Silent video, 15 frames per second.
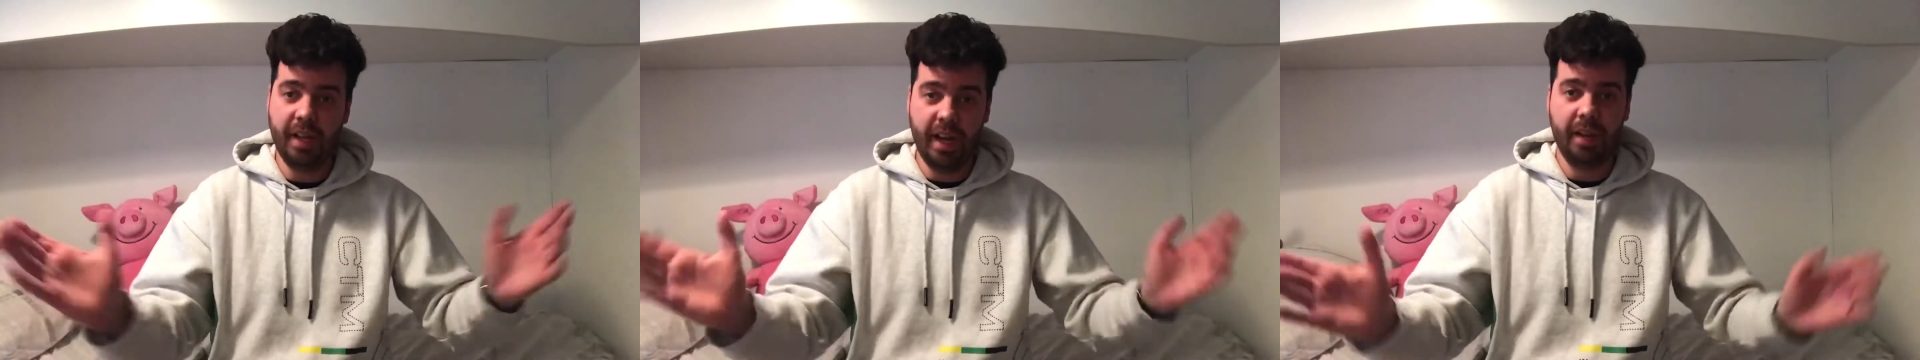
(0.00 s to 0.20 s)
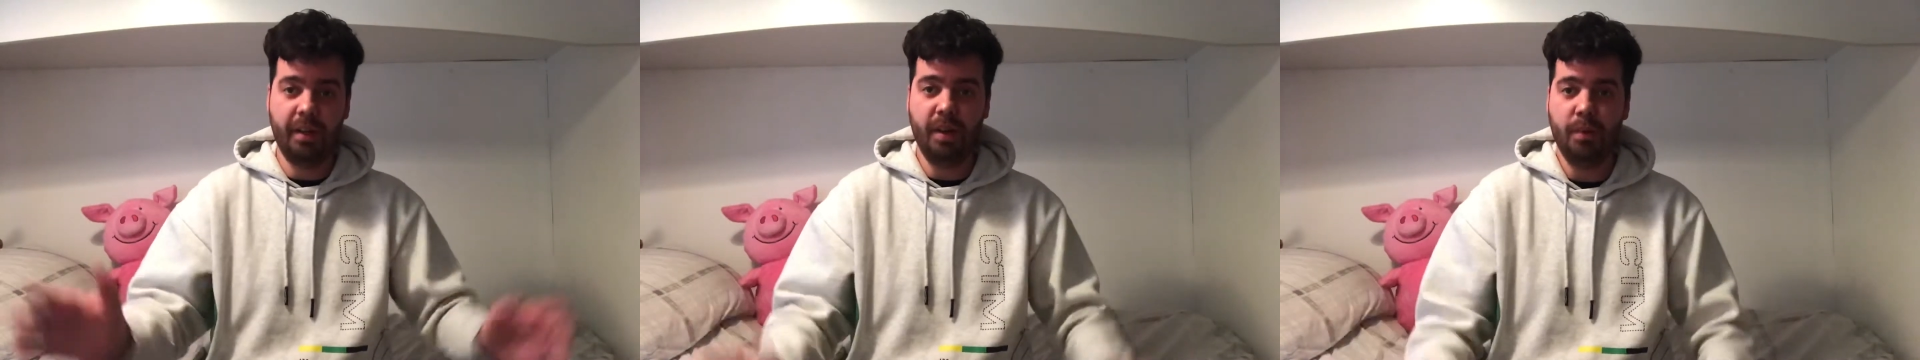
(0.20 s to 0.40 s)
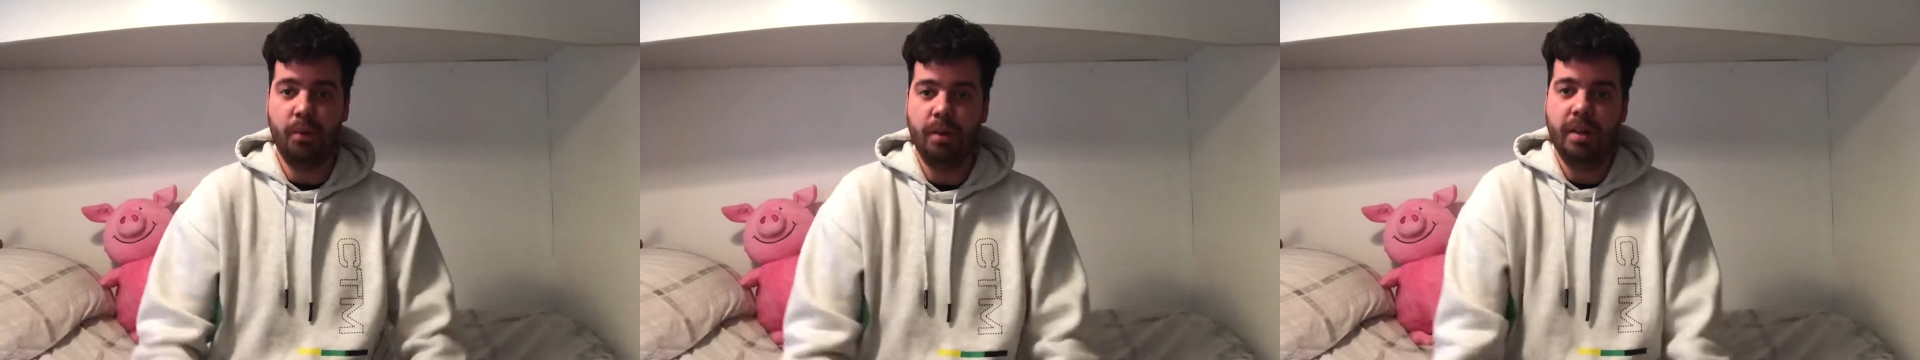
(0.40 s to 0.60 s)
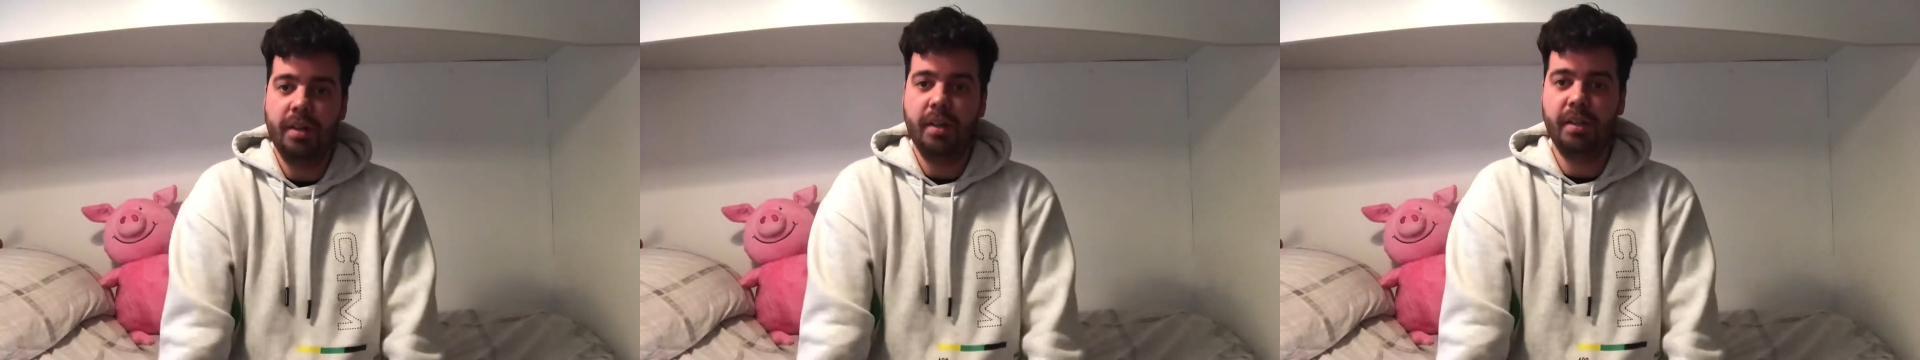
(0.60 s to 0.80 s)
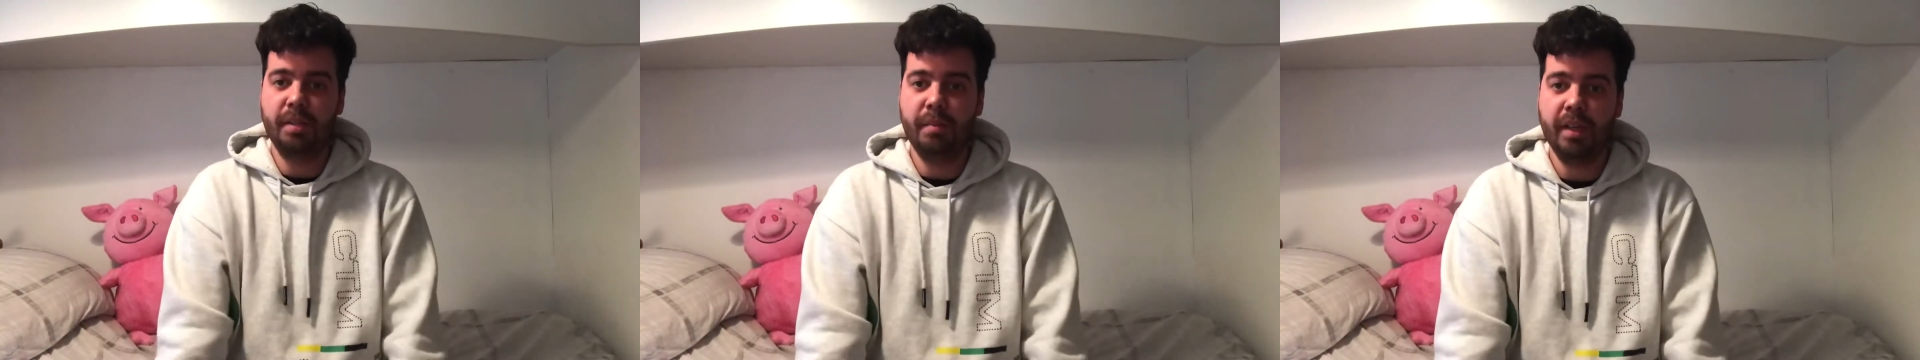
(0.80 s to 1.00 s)
go on to
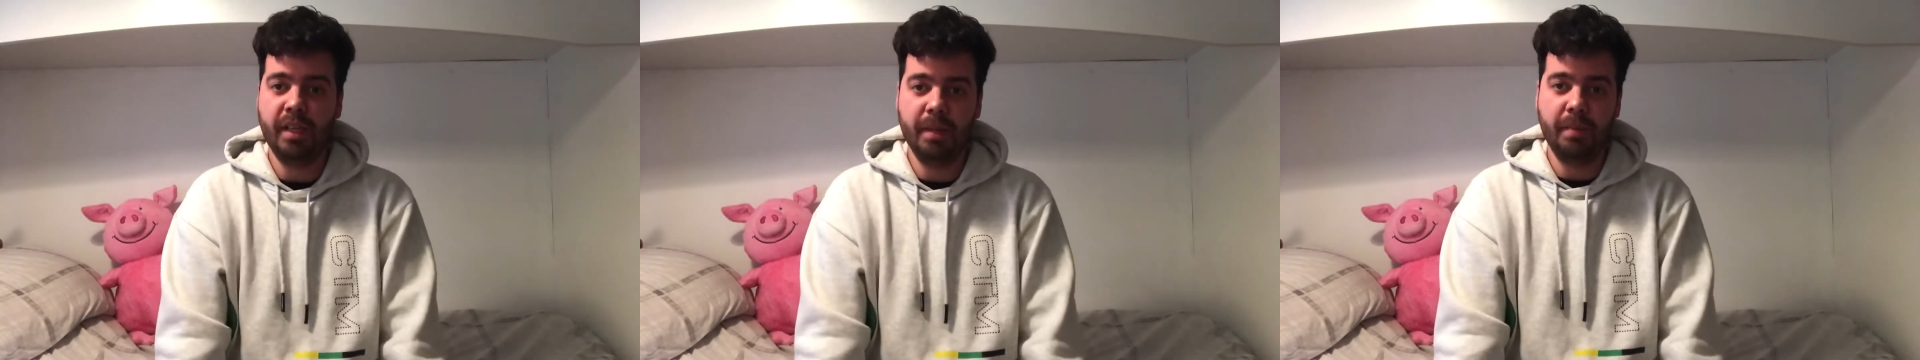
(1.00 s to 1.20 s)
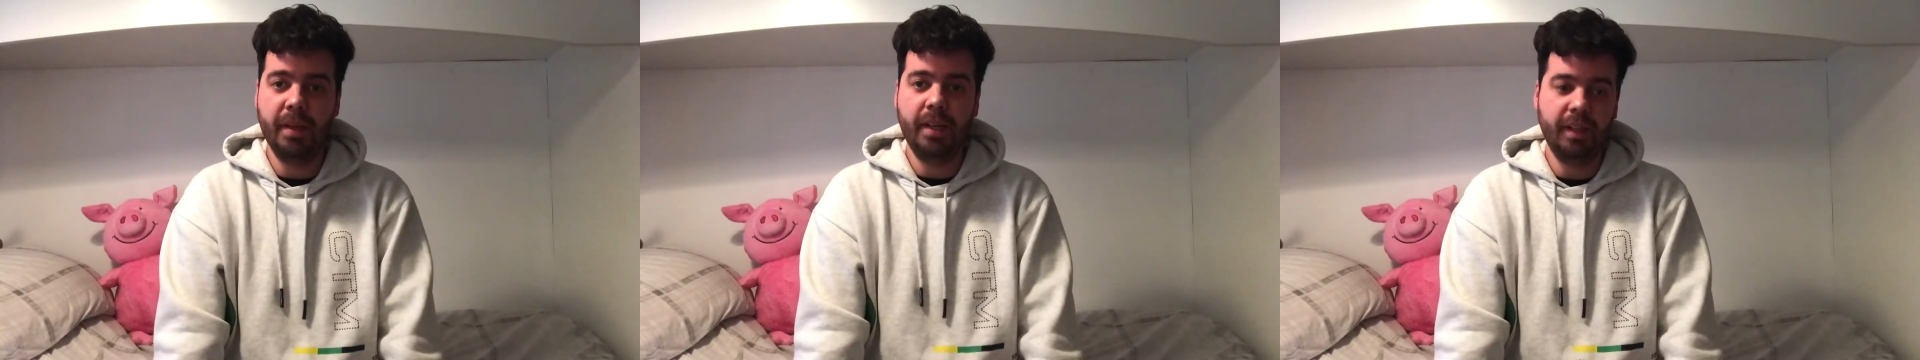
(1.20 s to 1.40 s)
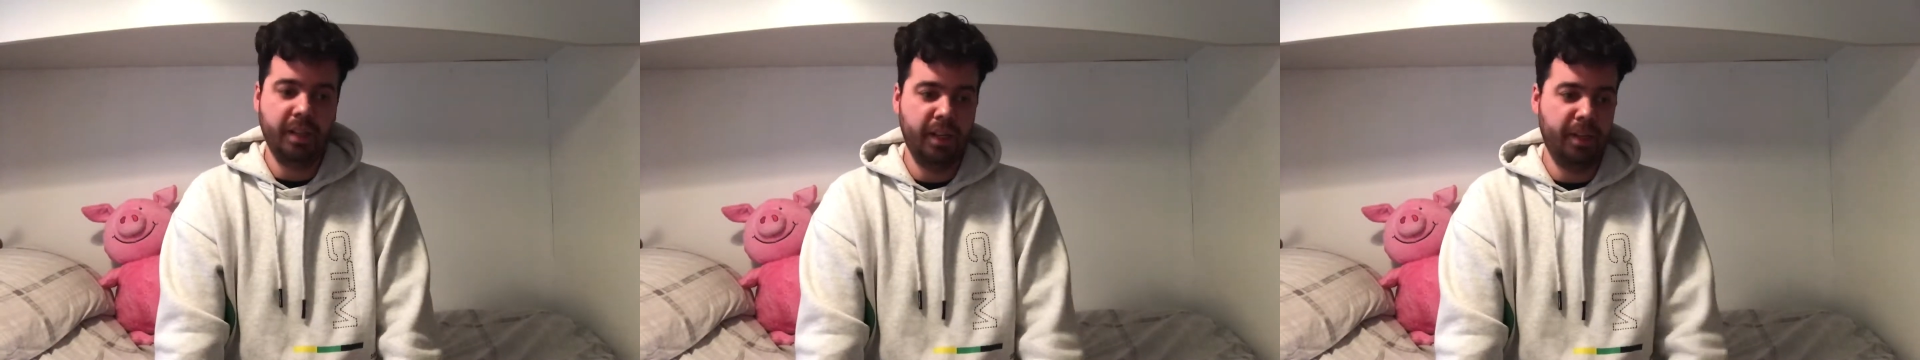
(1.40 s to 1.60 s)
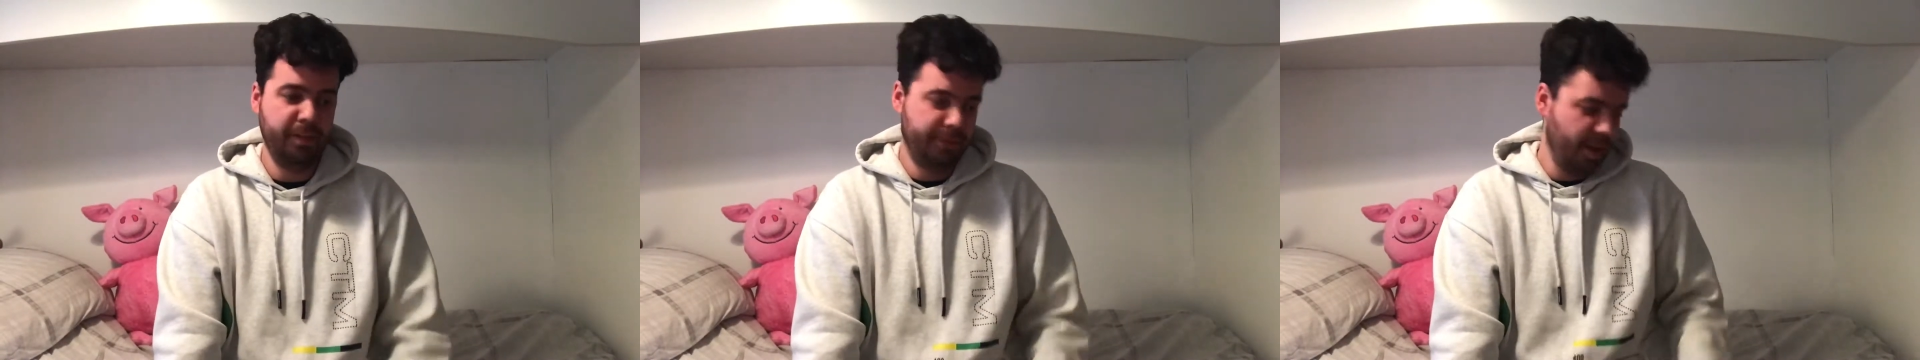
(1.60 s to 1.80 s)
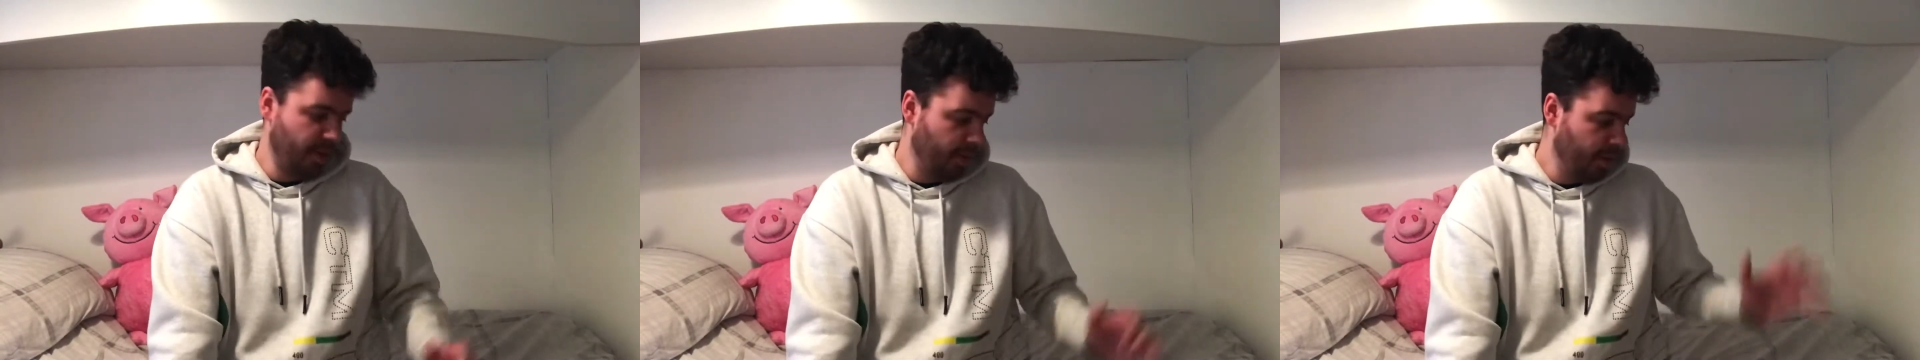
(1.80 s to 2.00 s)
make it big in the NFL.